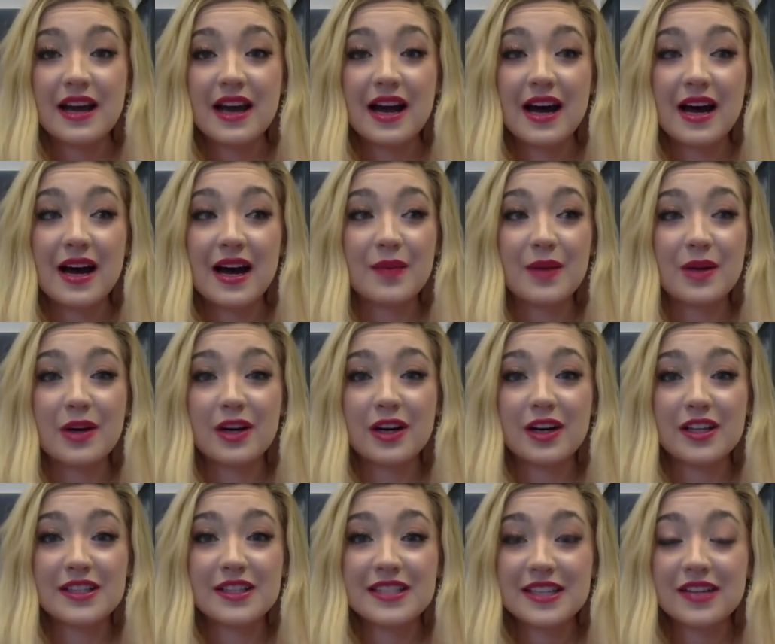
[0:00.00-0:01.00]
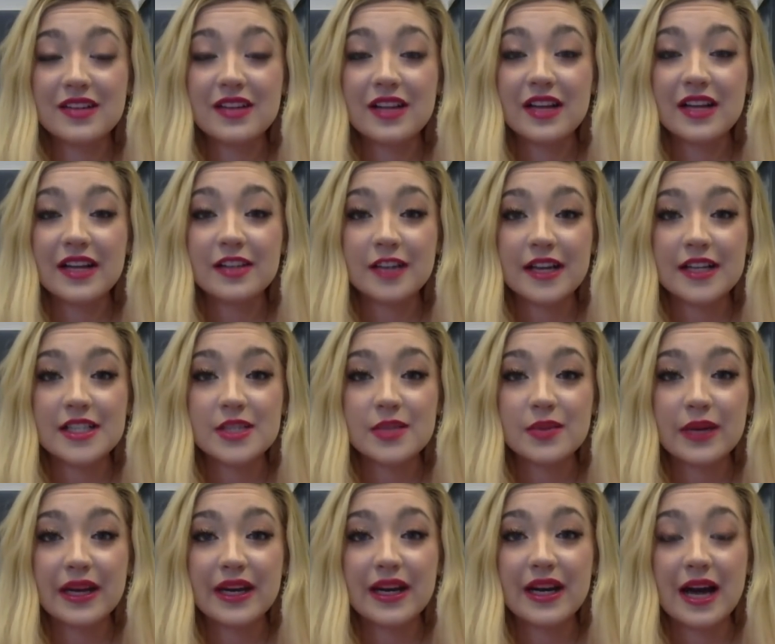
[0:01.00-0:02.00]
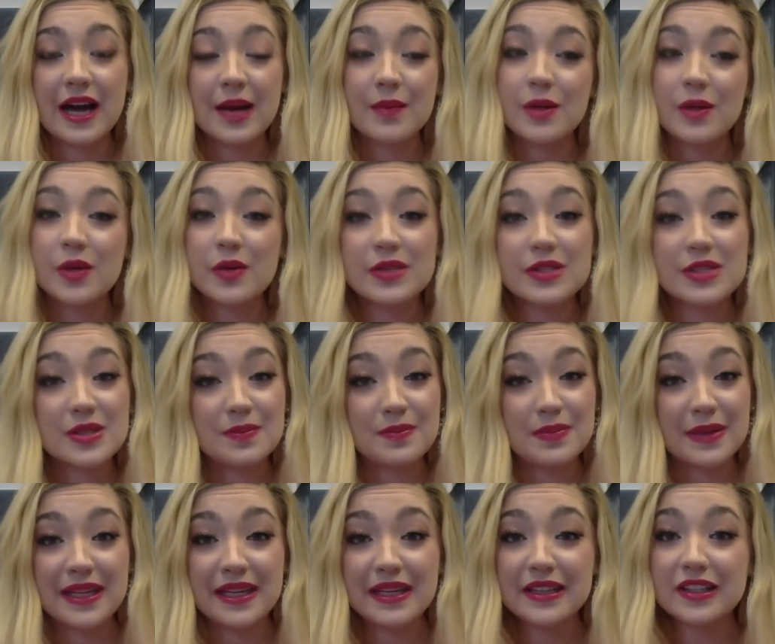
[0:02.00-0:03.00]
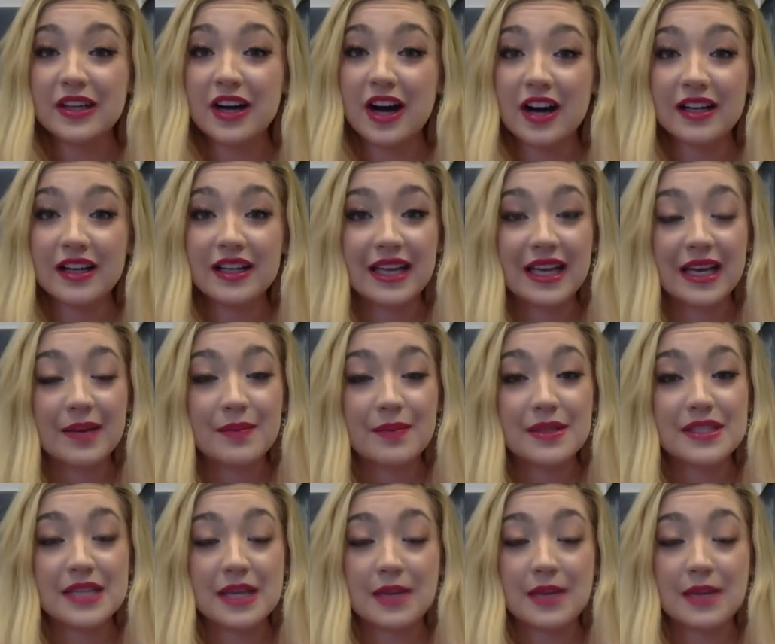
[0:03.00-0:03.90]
Um, until I graduate, I'm going to be here on campus.